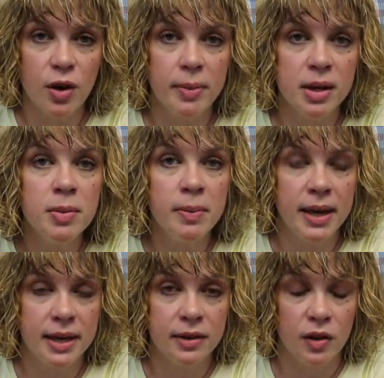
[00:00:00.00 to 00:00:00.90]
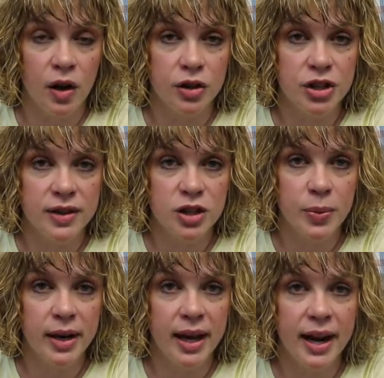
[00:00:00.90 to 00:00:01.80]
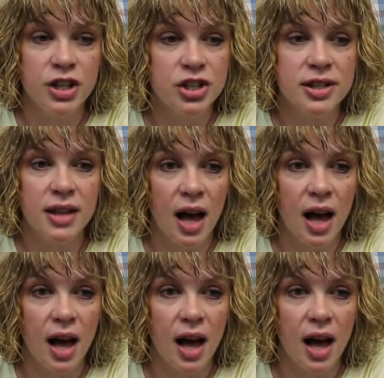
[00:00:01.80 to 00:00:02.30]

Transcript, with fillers: So I'm going to be making the large in this one. And I just